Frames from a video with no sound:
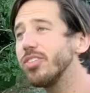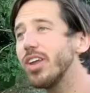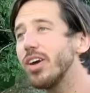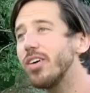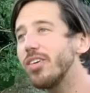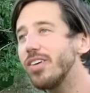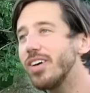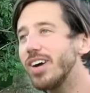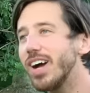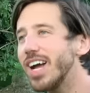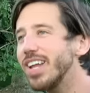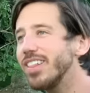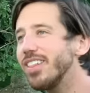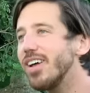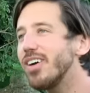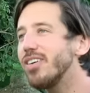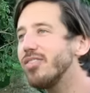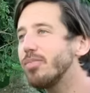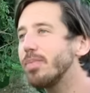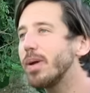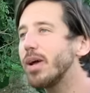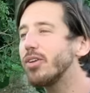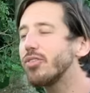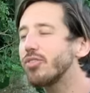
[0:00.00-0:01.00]
Now, I
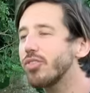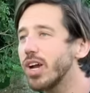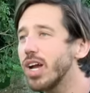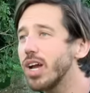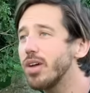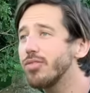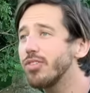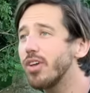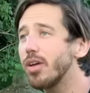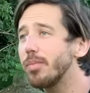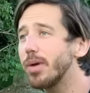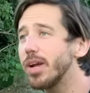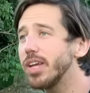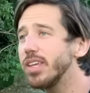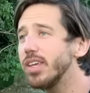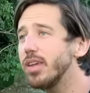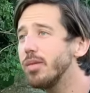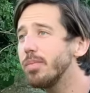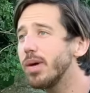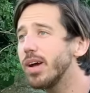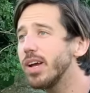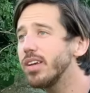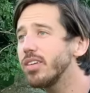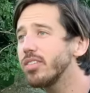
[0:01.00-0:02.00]
love belt drives on my
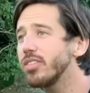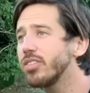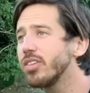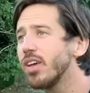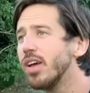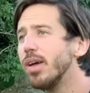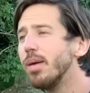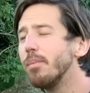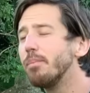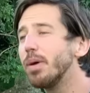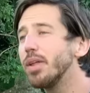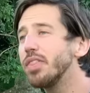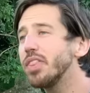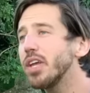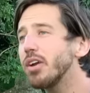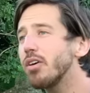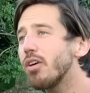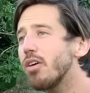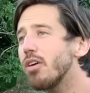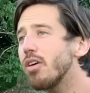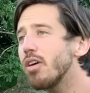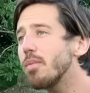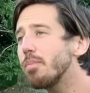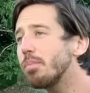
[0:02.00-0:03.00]
e-bikes, but there
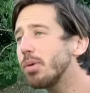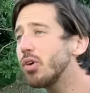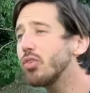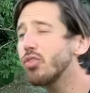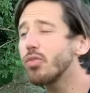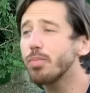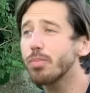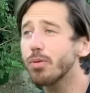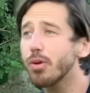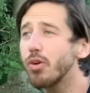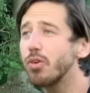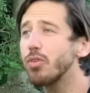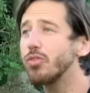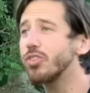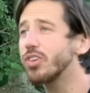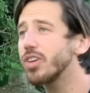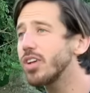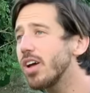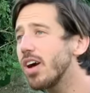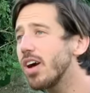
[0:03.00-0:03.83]
are both pros and